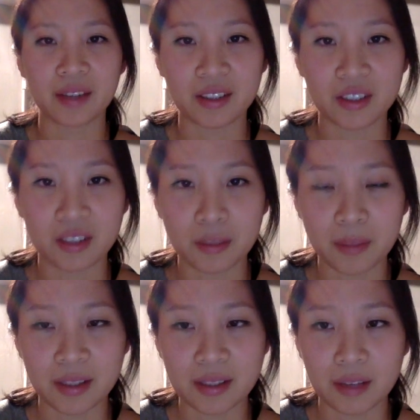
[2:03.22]
actually,
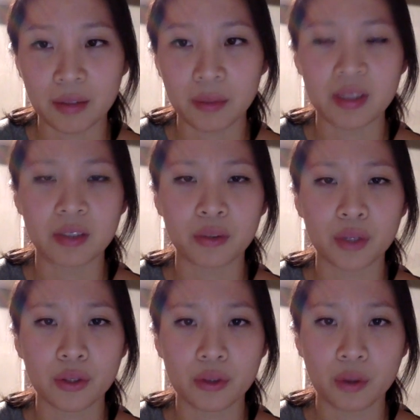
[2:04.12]
because everyone
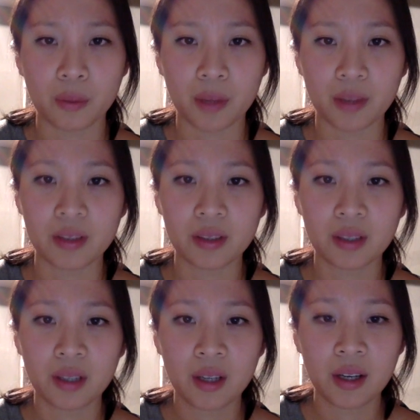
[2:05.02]
disagrees so much.
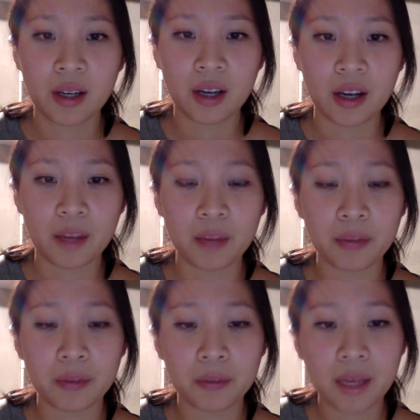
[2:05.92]
But
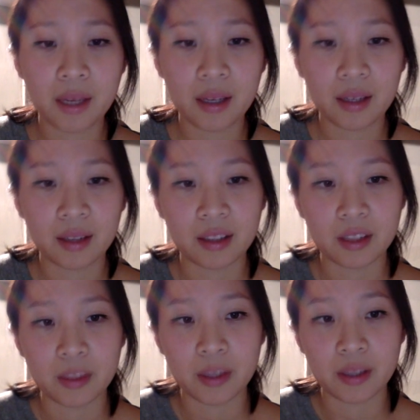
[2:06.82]
for me, in the
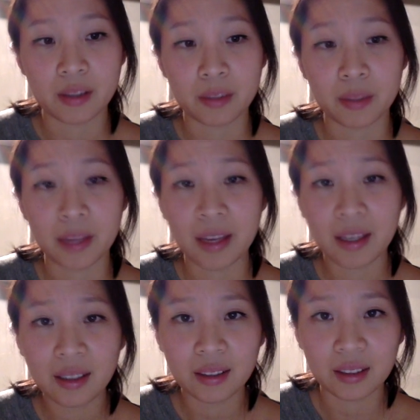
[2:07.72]
experience of playing
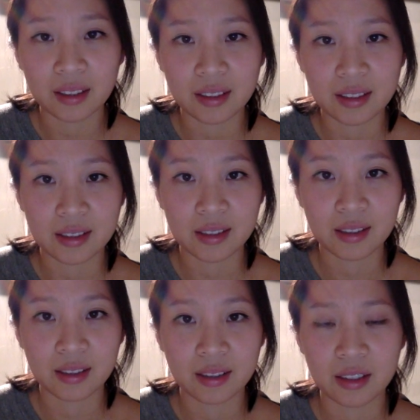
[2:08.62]
it, it just
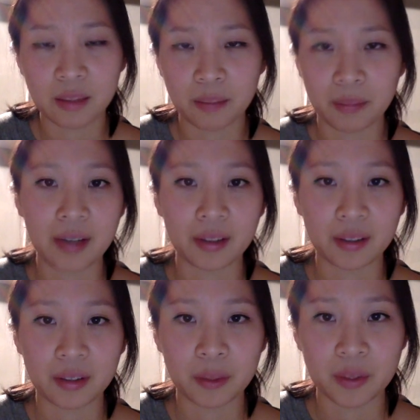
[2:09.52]
didn't matter.
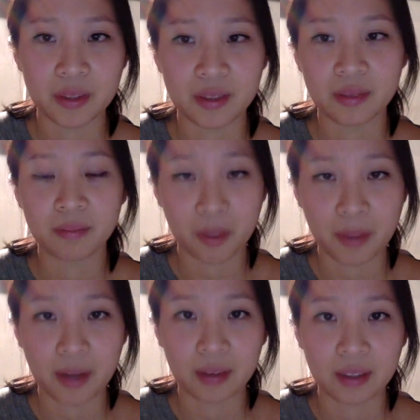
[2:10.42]
It was
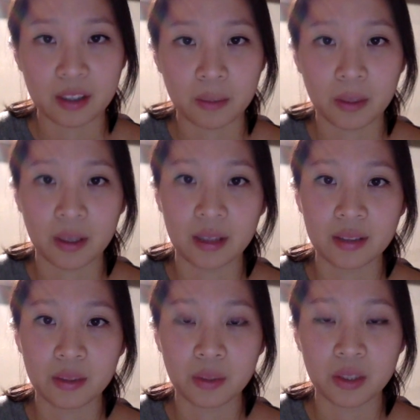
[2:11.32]
about the
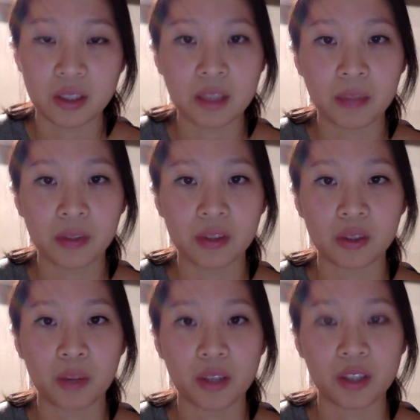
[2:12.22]
experience, which is similar to
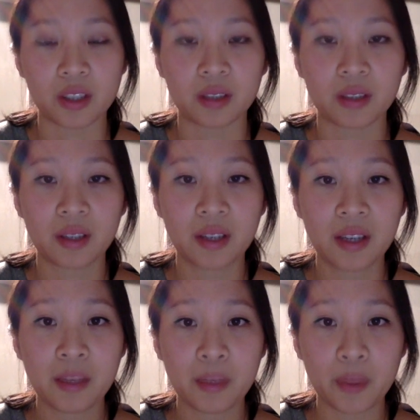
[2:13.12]
watching
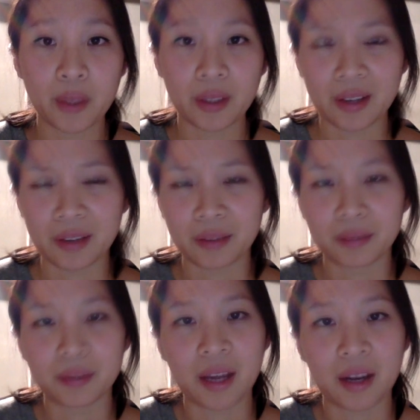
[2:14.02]
Boyhood. I don't
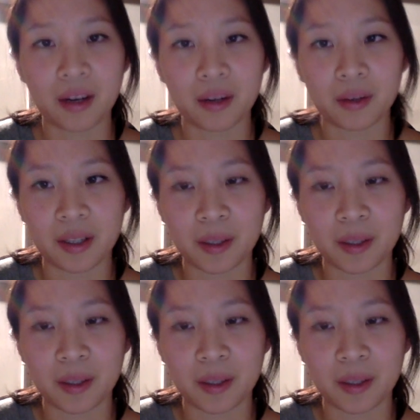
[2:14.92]
care